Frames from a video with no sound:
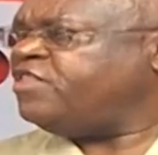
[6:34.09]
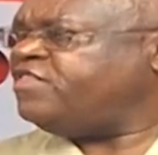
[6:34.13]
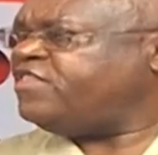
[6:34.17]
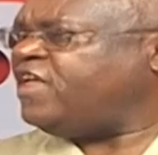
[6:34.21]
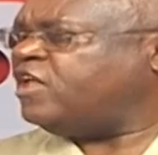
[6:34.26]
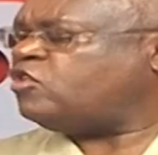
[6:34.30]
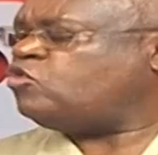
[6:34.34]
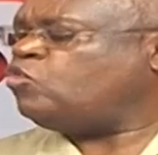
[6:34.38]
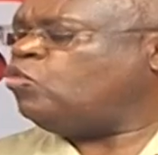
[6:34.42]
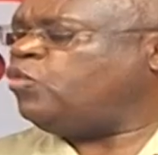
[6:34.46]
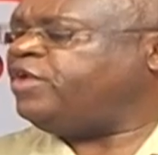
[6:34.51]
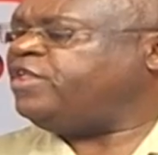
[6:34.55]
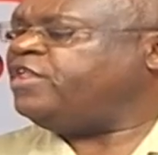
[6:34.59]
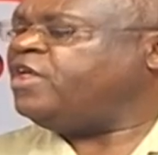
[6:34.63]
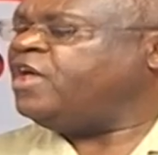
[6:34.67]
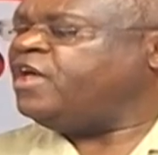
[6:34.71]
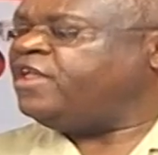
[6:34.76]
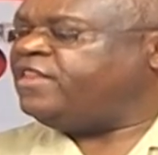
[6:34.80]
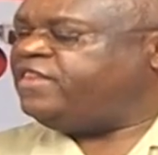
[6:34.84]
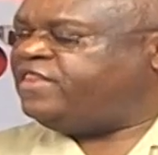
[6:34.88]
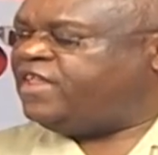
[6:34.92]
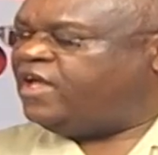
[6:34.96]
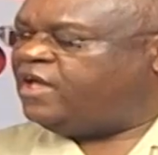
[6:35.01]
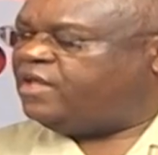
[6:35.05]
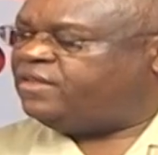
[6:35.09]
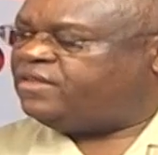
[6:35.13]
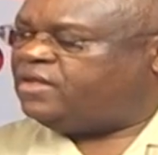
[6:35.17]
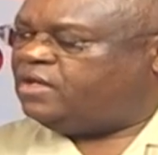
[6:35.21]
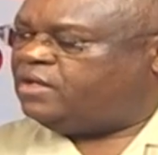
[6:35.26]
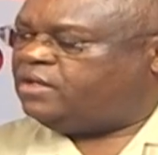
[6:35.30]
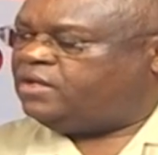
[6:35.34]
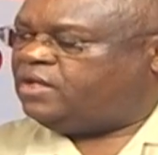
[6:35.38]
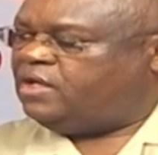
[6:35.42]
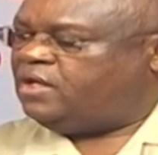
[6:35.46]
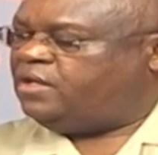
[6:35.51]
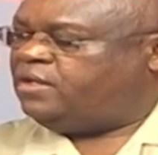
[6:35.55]
that we, the,
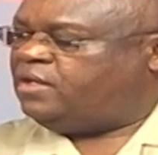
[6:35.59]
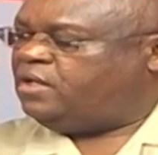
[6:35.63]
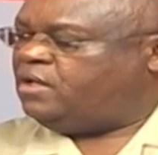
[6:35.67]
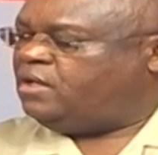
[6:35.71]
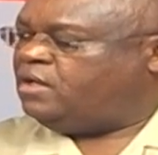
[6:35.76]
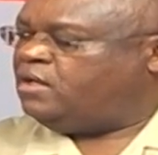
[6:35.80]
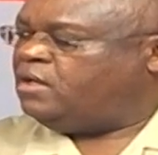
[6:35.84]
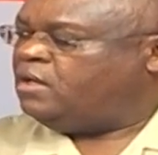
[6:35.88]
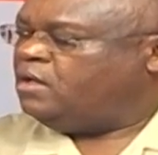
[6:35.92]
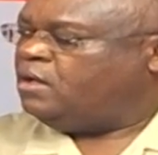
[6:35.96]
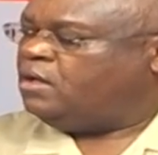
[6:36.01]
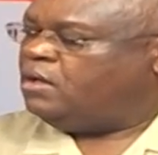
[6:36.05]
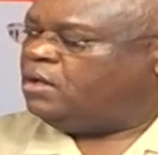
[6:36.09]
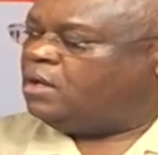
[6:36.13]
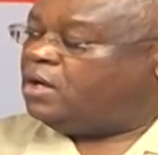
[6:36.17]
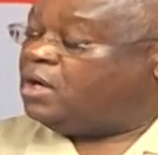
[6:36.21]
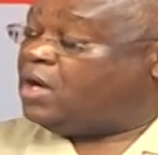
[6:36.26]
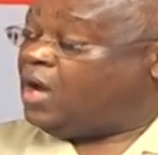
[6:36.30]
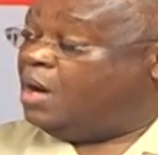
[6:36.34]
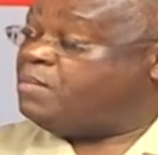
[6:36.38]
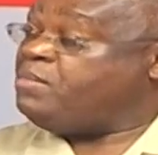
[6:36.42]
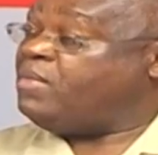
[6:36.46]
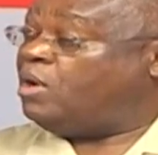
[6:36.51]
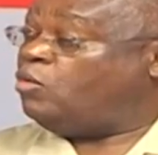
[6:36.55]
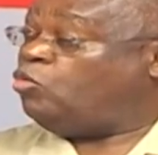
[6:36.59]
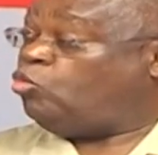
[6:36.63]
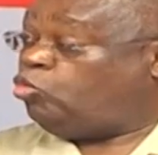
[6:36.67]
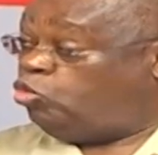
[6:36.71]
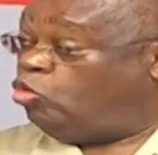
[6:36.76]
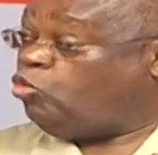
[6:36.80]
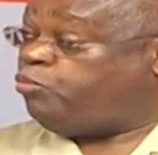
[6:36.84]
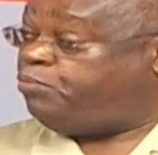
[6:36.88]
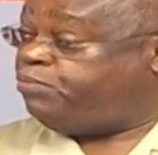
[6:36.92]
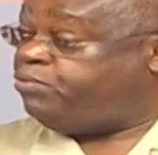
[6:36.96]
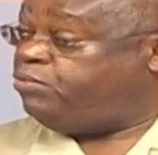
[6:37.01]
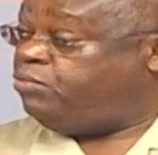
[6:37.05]
the, the, the Gamma
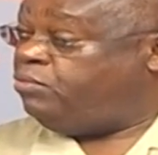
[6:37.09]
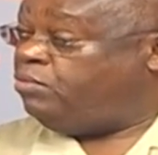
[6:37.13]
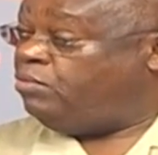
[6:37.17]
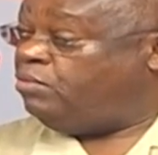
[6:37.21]
group